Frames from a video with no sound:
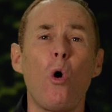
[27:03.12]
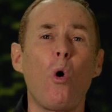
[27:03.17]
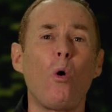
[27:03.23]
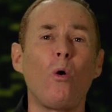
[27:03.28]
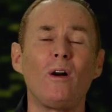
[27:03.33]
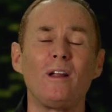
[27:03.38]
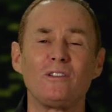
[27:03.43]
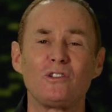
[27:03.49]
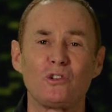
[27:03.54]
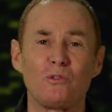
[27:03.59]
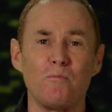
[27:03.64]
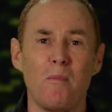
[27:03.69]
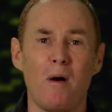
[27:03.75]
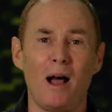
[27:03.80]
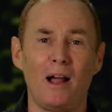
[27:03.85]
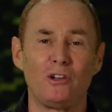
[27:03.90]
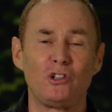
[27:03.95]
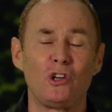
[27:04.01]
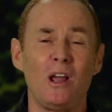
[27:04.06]
or it's
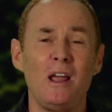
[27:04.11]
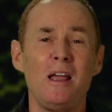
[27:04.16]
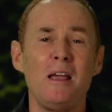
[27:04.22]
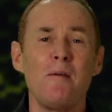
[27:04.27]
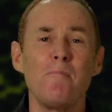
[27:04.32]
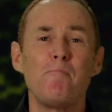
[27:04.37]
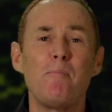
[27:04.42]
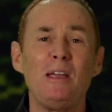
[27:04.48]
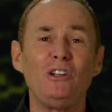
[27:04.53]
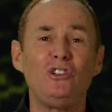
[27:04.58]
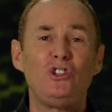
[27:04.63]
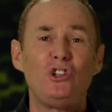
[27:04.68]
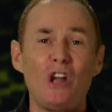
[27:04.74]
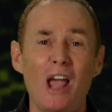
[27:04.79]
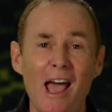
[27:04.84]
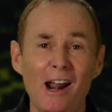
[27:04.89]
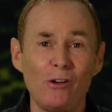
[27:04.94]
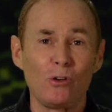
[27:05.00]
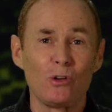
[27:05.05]
much. Be
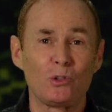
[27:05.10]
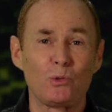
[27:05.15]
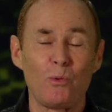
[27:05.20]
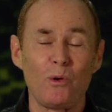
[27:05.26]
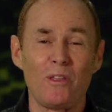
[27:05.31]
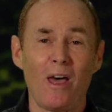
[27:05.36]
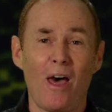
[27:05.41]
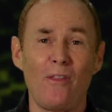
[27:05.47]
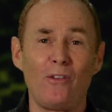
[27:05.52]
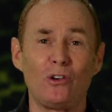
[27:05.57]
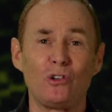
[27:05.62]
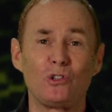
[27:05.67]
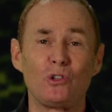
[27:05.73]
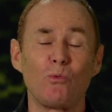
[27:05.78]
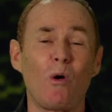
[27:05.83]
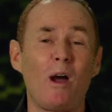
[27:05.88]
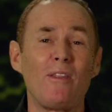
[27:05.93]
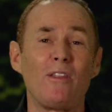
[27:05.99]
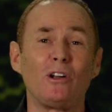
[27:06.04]
generous with others
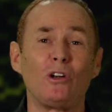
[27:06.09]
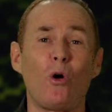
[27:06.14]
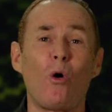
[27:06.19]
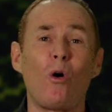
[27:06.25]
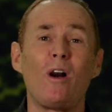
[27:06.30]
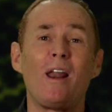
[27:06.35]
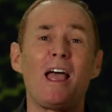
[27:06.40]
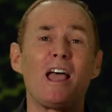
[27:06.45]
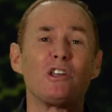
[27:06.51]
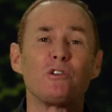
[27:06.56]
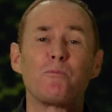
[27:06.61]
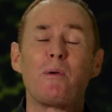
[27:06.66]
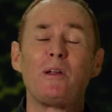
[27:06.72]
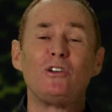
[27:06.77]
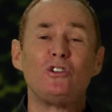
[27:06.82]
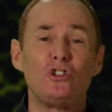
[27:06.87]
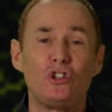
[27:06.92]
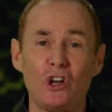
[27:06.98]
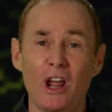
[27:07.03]
the way the Lord has
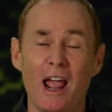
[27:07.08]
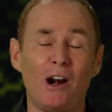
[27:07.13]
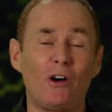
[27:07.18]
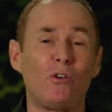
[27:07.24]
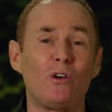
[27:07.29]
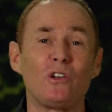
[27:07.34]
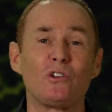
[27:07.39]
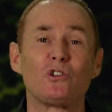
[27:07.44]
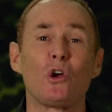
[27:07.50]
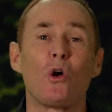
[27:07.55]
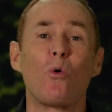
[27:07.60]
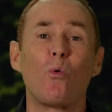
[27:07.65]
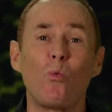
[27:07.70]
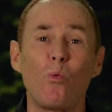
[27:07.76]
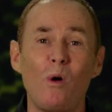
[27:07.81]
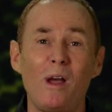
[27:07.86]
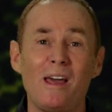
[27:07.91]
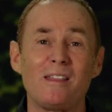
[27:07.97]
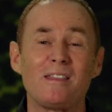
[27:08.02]
been generous
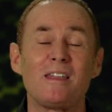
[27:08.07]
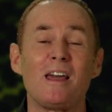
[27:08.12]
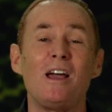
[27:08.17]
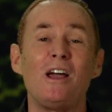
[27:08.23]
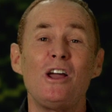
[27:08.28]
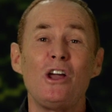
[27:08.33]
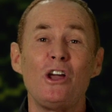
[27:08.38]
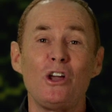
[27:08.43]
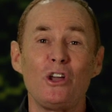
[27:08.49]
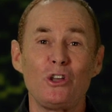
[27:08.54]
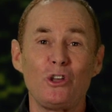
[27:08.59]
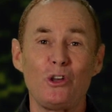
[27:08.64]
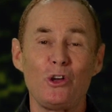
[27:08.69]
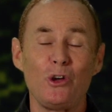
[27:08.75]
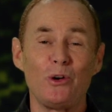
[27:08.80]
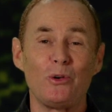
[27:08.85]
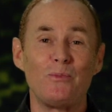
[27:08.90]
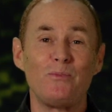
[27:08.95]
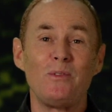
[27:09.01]
with
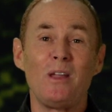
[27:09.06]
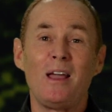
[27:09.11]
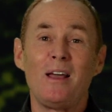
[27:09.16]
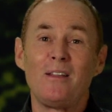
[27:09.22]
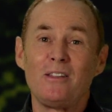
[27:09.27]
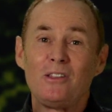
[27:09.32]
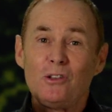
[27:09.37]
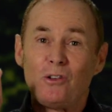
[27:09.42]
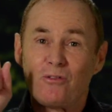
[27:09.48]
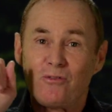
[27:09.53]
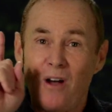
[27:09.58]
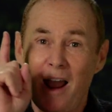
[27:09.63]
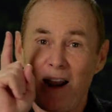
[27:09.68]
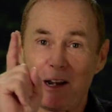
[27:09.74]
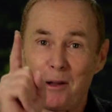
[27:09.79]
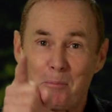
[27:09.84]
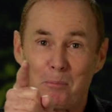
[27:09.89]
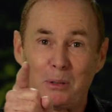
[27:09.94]
you. You'll find a